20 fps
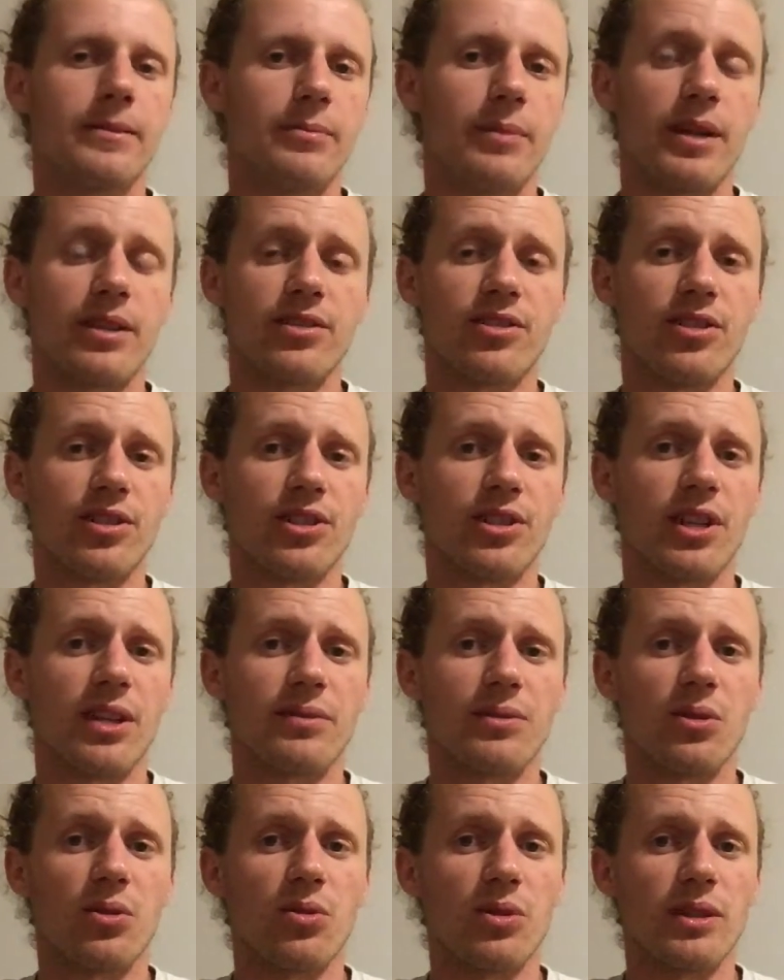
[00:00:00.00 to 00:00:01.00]
make sure you
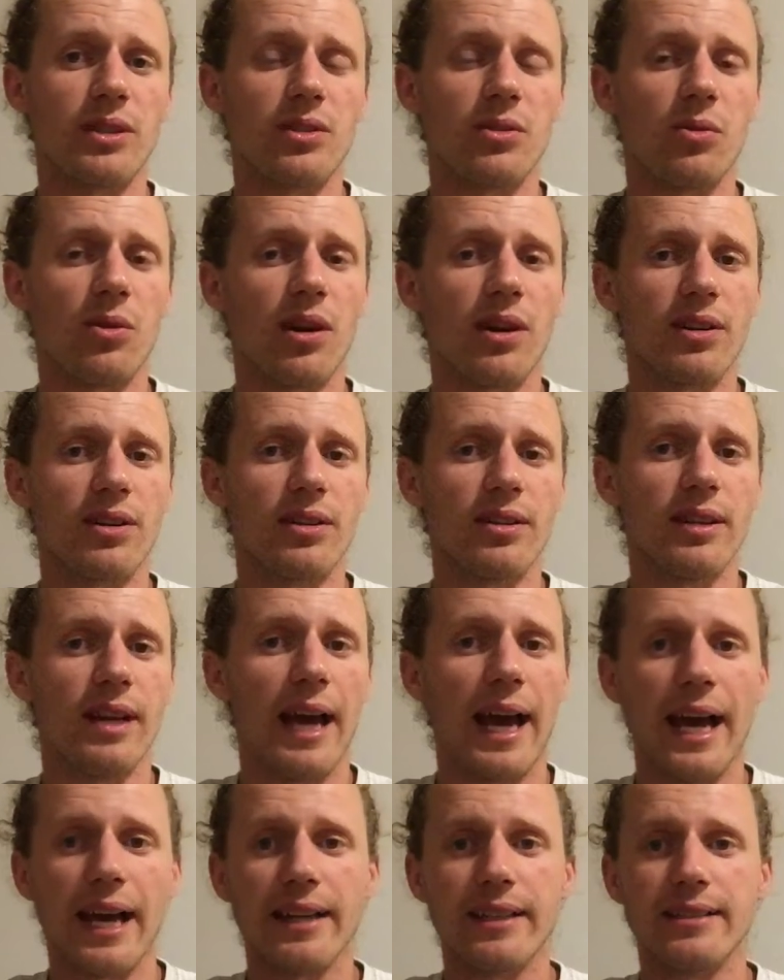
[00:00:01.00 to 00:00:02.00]
have chlorine in the water,
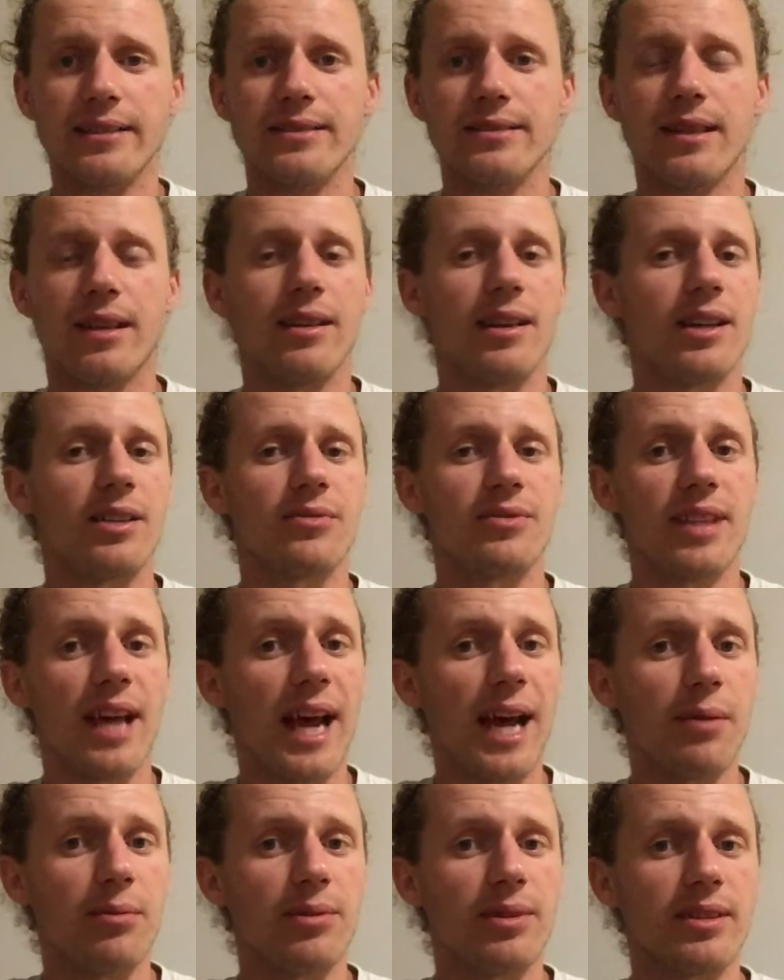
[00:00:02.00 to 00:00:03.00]
add a lot of
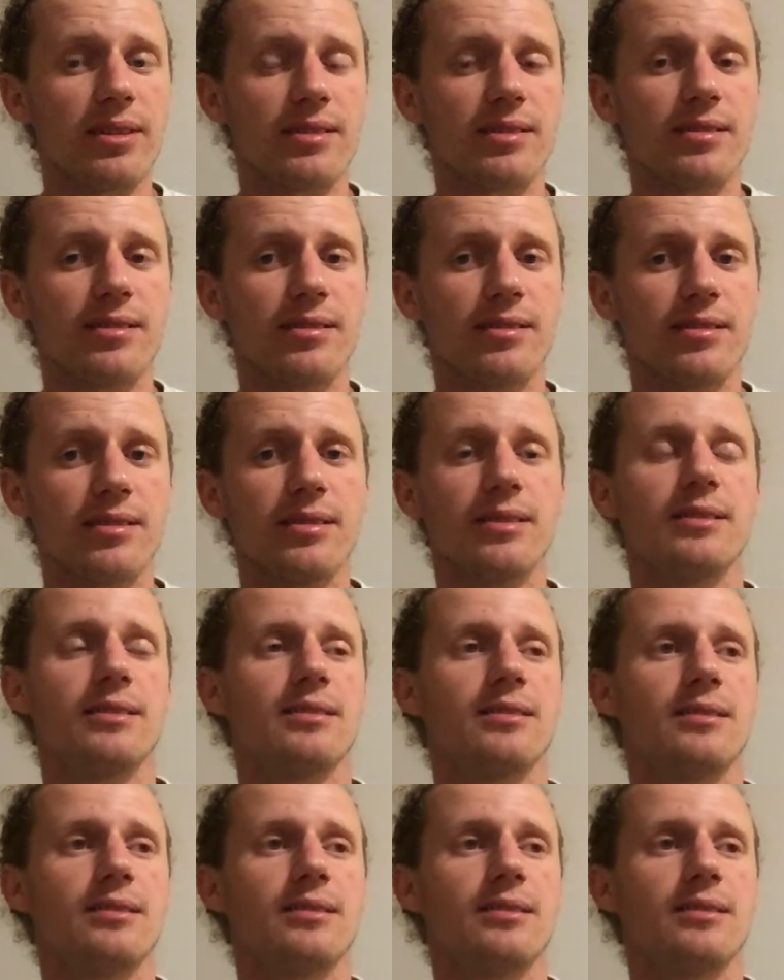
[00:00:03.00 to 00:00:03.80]
tablets,